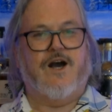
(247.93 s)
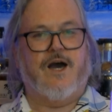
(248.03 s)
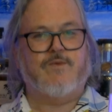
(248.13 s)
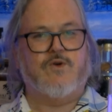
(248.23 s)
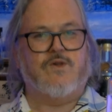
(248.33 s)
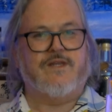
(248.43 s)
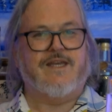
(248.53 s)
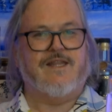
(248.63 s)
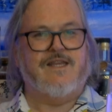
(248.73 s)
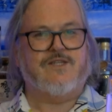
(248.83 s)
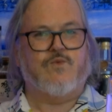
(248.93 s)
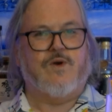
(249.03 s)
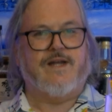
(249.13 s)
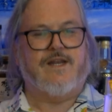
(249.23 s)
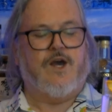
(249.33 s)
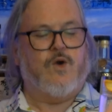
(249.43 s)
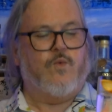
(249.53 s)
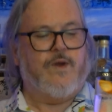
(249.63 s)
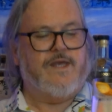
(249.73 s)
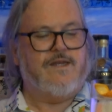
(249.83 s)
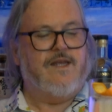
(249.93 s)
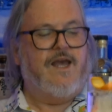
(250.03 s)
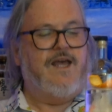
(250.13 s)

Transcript: I'm calling this one a win.